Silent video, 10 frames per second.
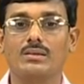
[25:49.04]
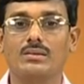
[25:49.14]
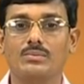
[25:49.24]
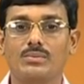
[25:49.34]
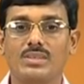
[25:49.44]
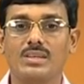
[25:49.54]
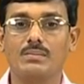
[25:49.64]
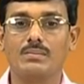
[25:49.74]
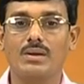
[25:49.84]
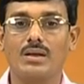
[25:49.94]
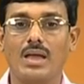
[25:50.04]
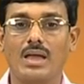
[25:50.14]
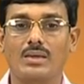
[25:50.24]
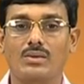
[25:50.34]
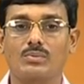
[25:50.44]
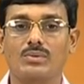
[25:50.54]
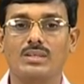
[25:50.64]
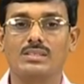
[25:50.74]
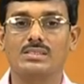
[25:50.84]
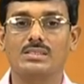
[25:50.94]
the medium
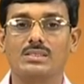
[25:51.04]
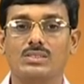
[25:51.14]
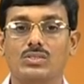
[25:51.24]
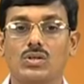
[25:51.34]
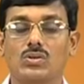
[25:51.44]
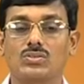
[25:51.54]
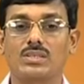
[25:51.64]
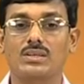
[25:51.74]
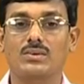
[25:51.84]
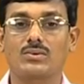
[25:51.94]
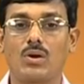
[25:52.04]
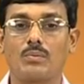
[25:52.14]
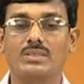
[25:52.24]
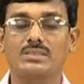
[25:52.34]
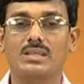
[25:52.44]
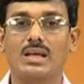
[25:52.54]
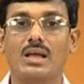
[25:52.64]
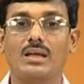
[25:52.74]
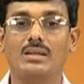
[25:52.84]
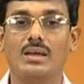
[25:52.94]
accumulates toxic chromates
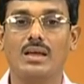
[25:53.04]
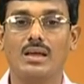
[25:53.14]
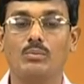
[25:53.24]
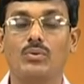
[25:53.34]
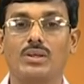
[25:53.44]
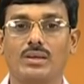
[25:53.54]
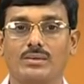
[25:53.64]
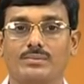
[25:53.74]
and ammonia.